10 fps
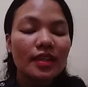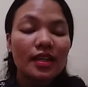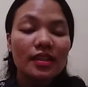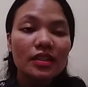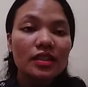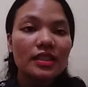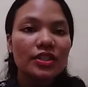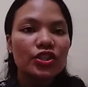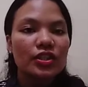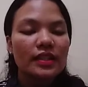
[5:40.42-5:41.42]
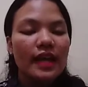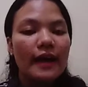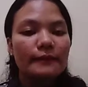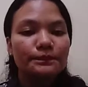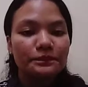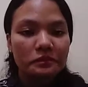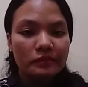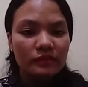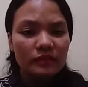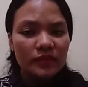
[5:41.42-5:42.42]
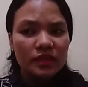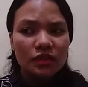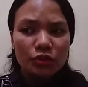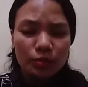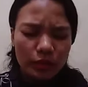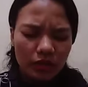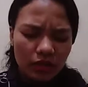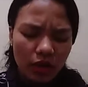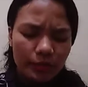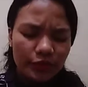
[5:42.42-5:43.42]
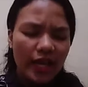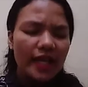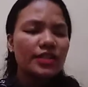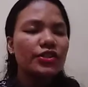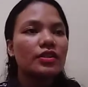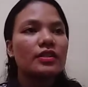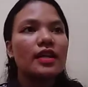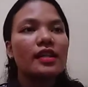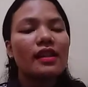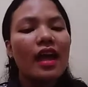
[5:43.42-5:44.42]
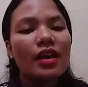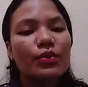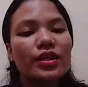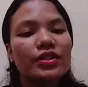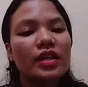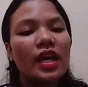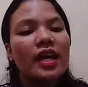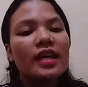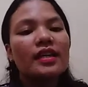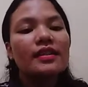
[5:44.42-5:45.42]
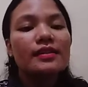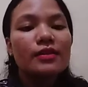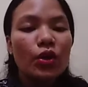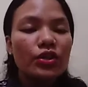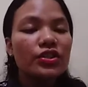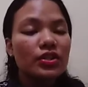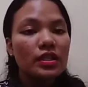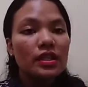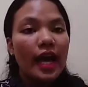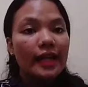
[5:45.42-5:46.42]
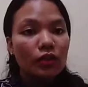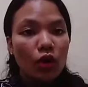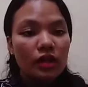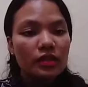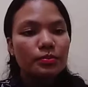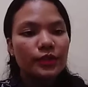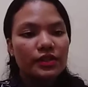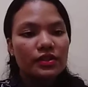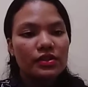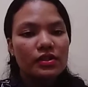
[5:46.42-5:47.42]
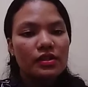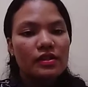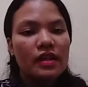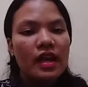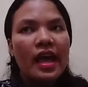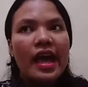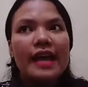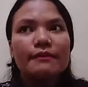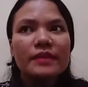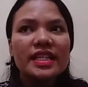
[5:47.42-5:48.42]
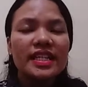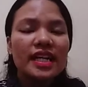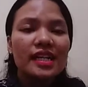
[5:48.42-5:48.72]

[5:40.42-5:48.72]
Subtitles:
a knowledge that a comprehension that language is social and local practices, and meaning